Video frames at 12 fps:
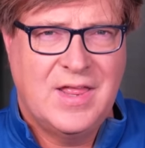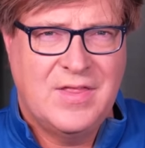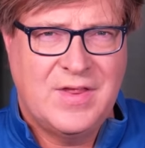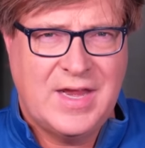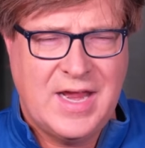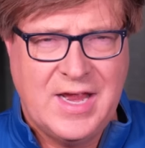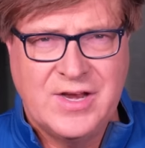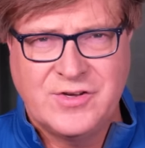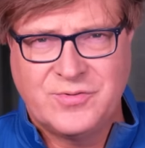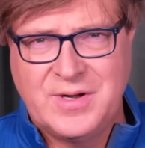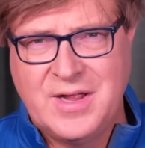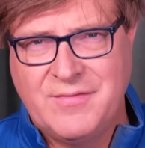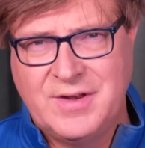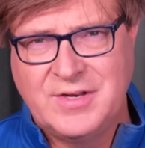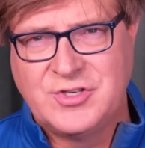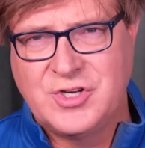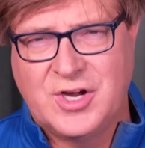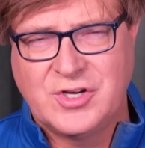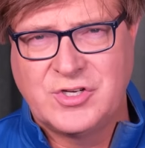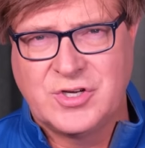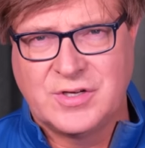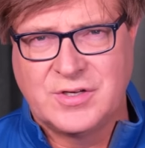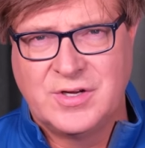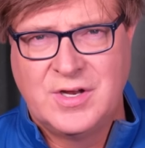the entry of an
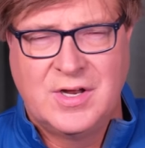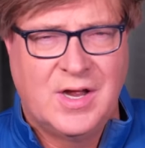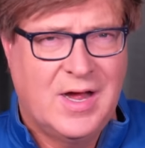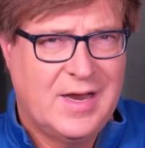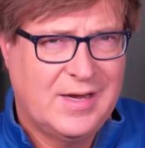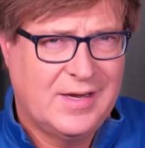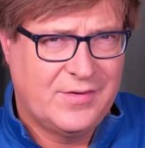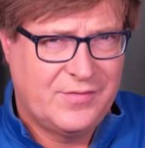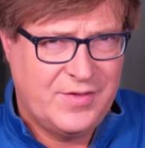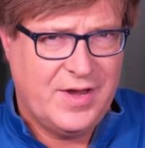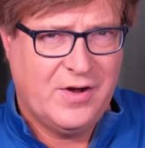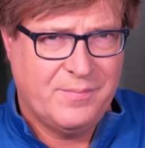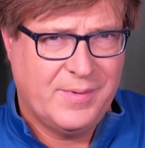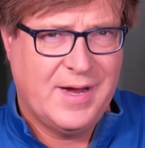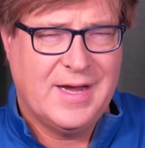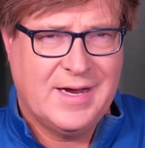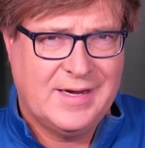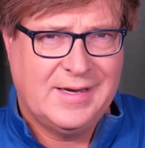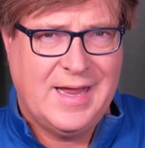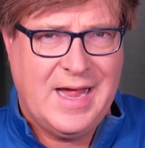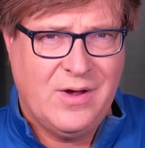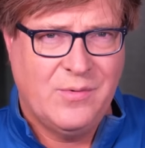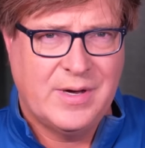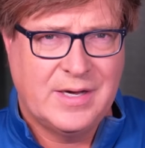injunction, Uh, thereby
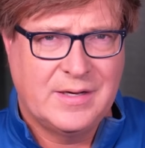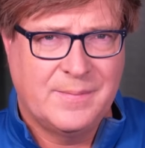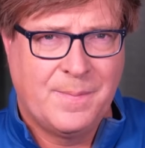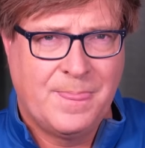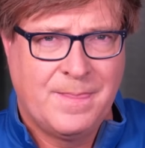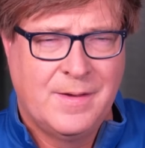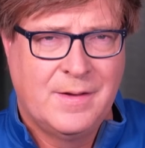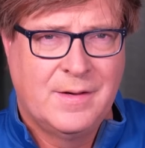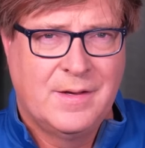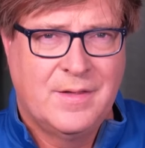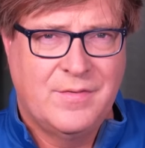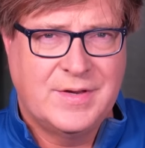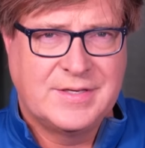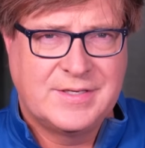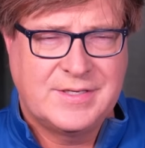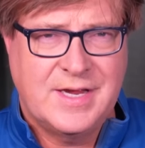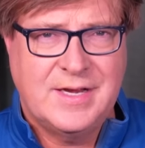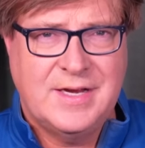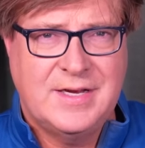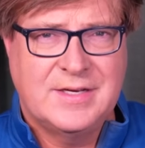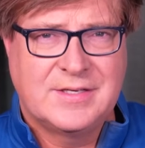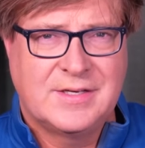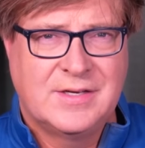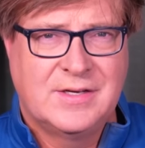allowing the
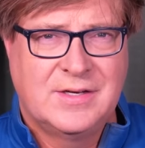city's